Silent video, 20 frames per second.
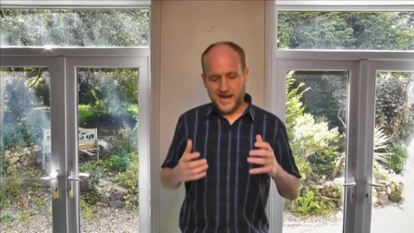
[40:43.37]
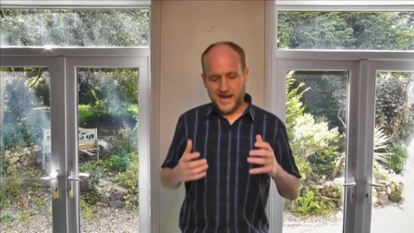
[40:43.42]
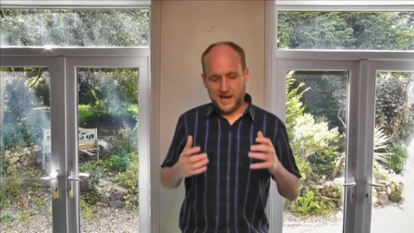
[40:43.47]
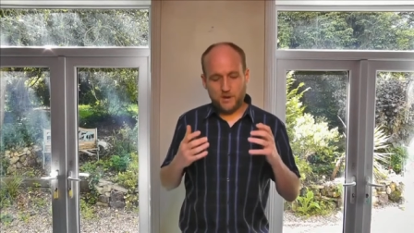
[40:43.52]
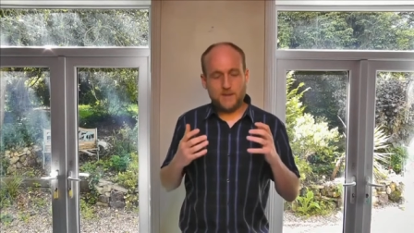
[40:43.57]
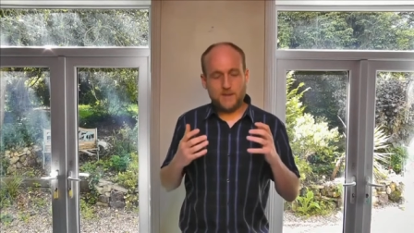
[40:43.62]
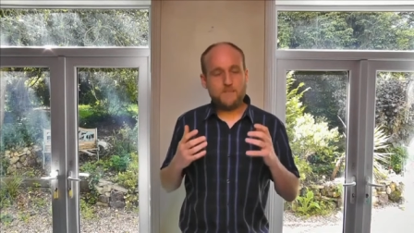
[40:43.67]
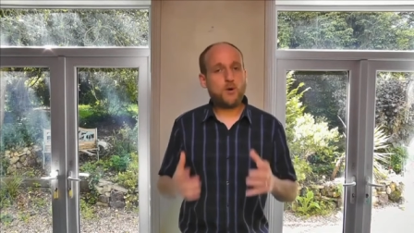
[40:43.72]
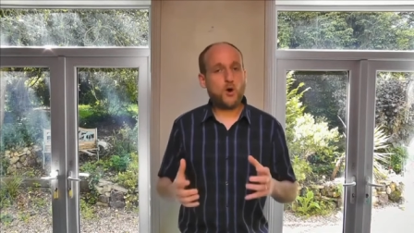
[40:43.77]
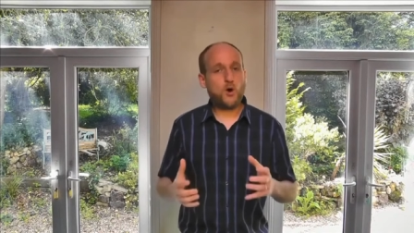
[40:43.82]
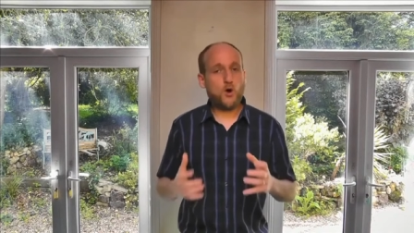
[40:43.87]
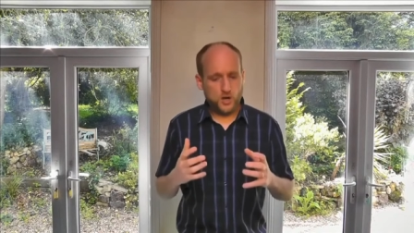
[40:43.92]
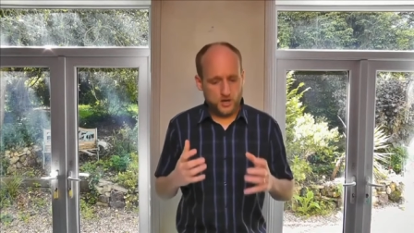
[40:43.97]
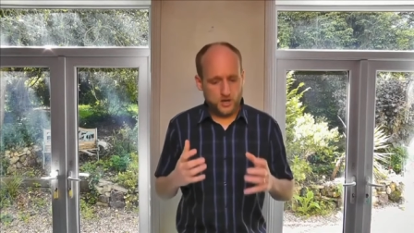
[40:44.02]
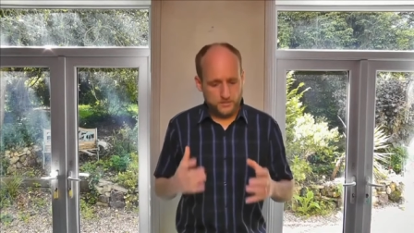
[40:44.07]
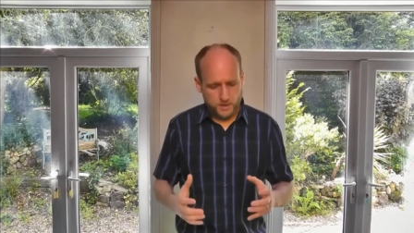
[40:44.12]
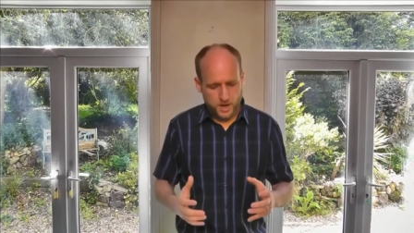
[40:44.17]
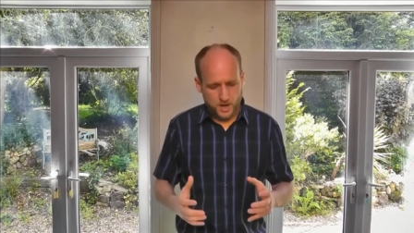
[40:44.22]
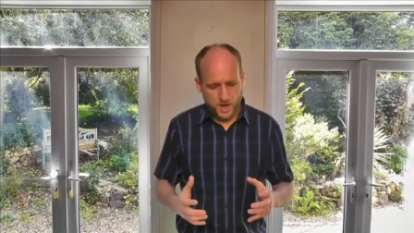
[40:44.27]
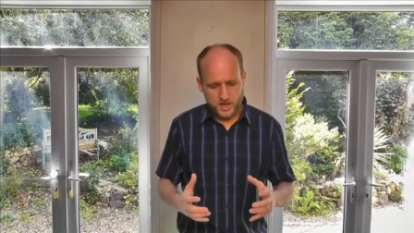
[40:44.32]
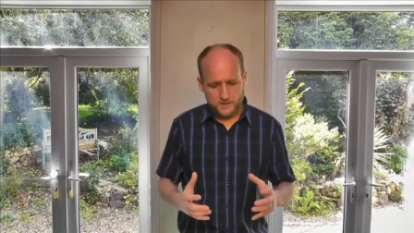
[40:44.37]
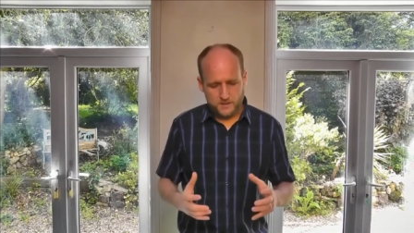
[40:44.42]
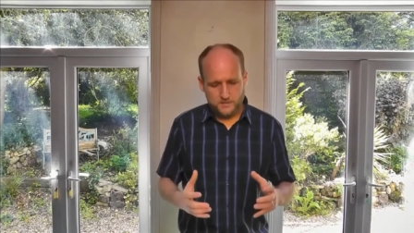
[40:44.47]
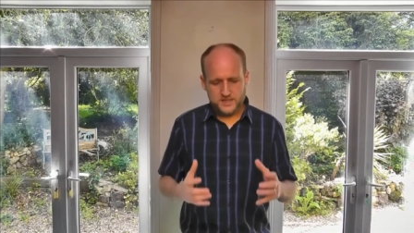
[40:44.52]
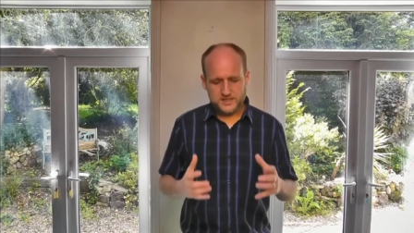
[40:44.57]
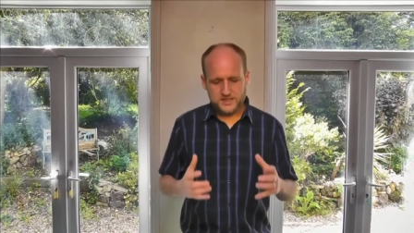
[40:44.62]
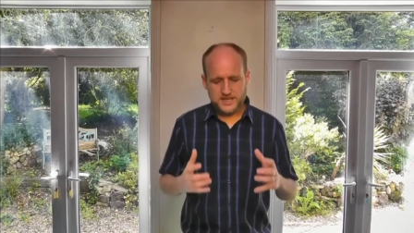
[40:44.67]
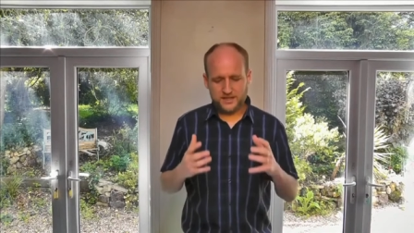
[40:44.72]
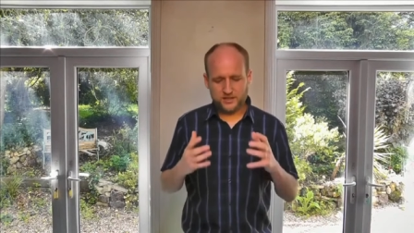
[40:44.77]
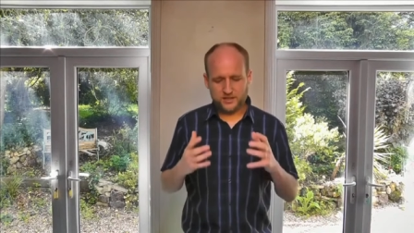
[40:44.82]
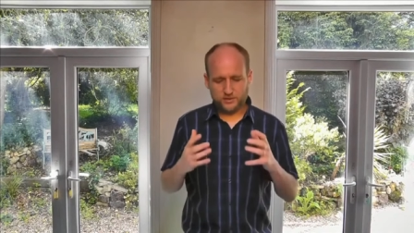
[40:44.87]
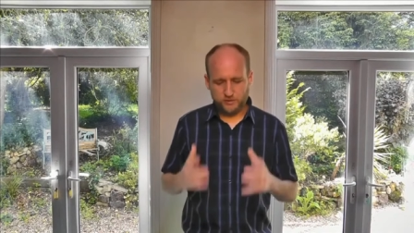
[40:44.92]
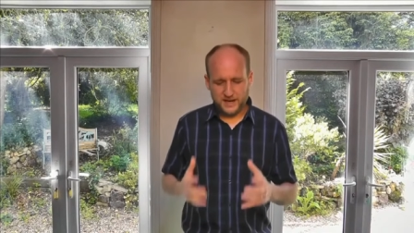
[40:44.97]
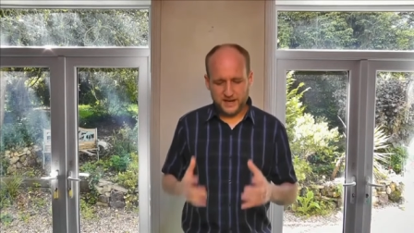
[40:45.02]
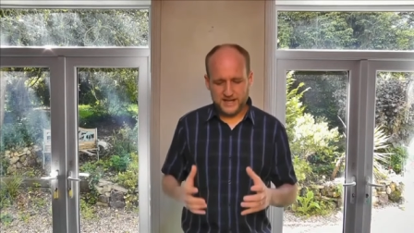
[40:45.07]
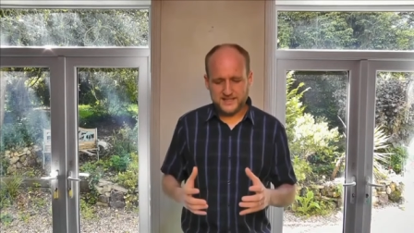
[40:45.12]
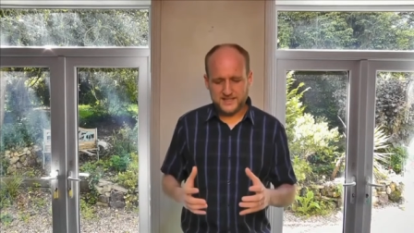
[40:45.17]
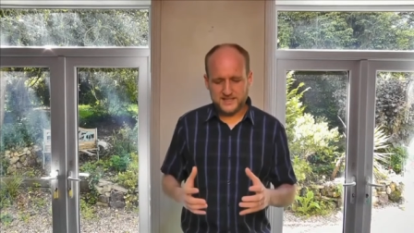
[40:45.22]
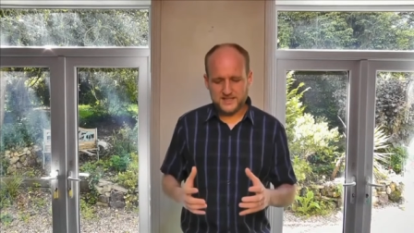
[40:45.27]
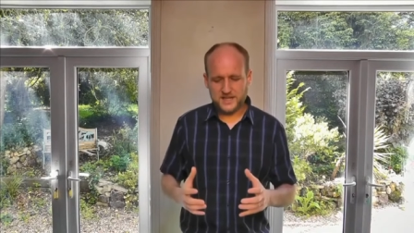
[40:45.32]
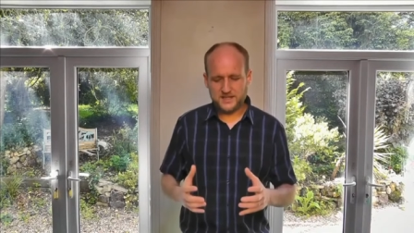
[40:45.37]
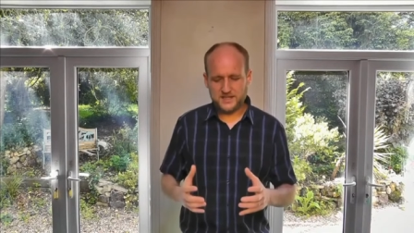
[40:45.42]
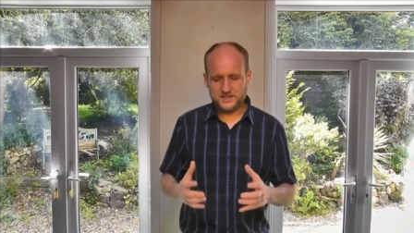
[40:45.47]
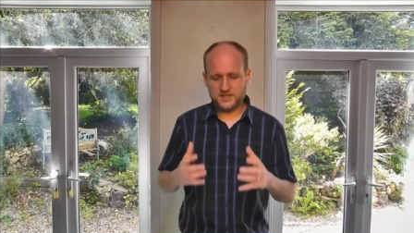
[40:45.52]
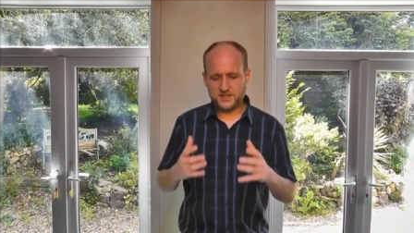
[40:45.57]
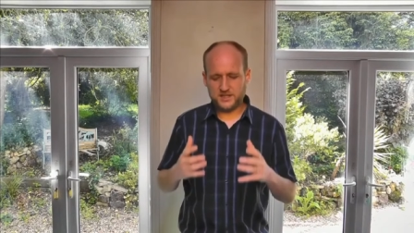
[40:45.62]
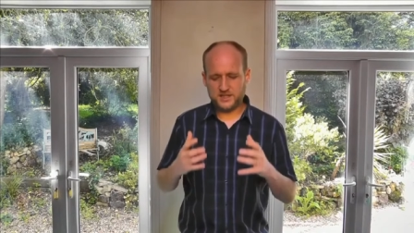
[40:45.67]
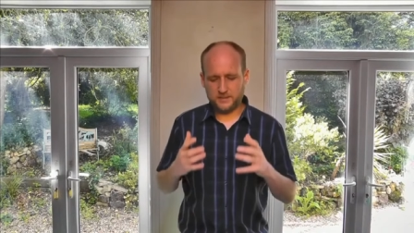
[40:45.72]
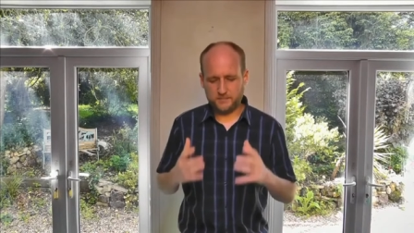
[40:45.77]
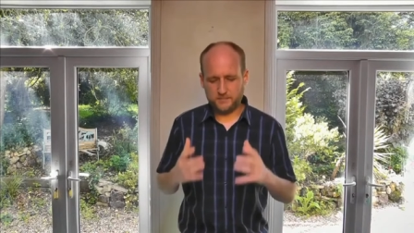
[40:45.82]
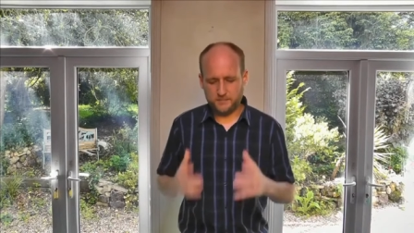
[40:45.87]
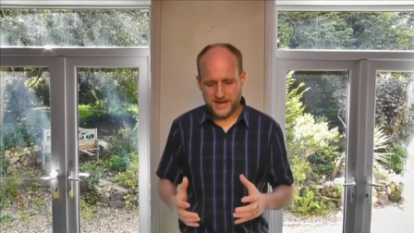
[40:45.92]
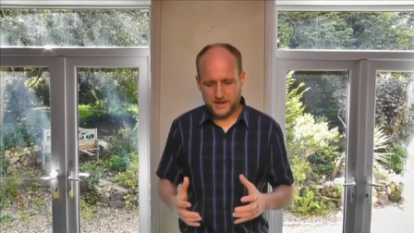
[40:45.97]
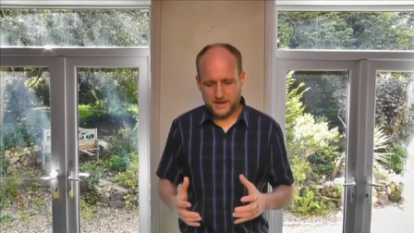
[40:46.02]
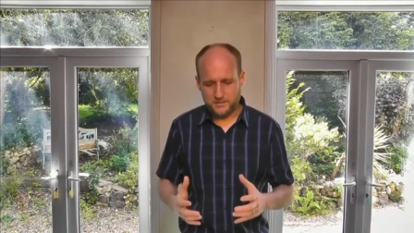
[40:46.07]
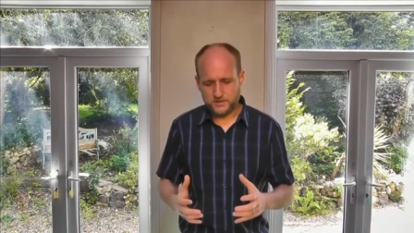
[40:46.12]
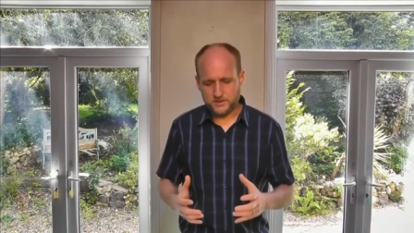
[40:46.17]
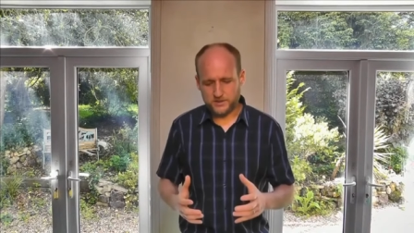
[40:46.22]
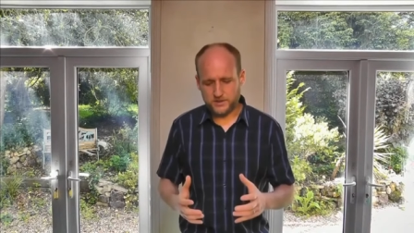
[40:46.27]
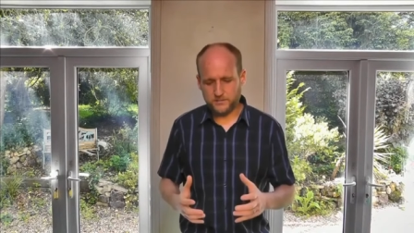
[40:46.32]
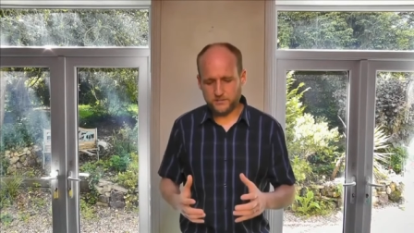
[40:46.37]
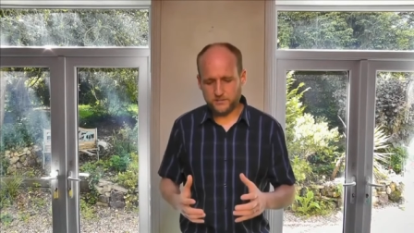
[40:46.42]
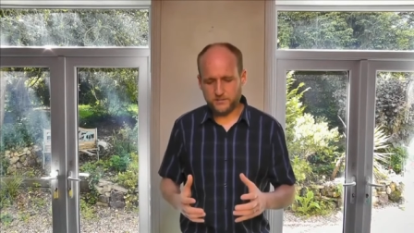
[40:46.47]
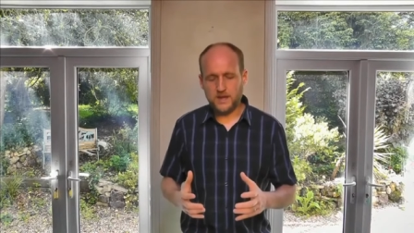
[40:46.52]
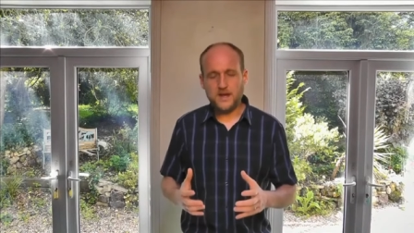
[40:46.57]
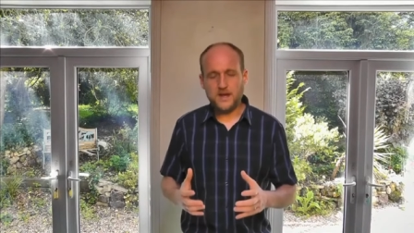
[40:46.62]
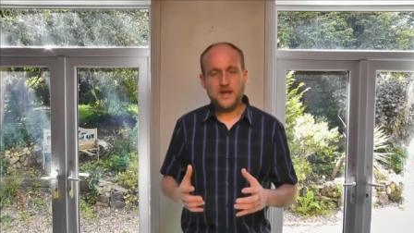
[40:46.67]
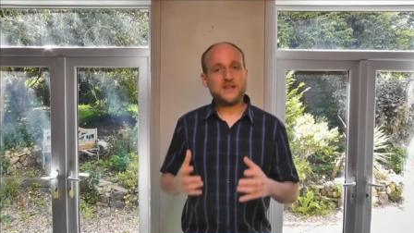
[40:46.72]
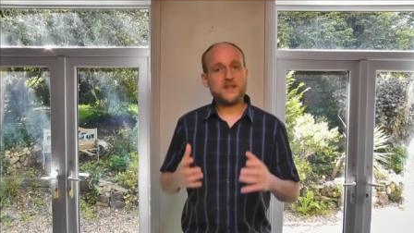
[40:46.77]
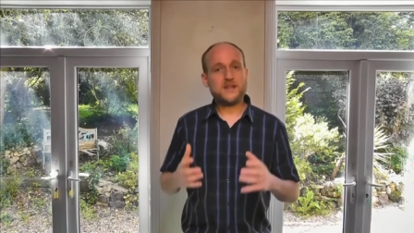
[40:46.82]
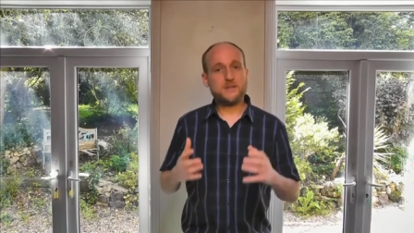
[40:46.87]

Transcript: And when Paul and Barnabas had great dissension and debate with them,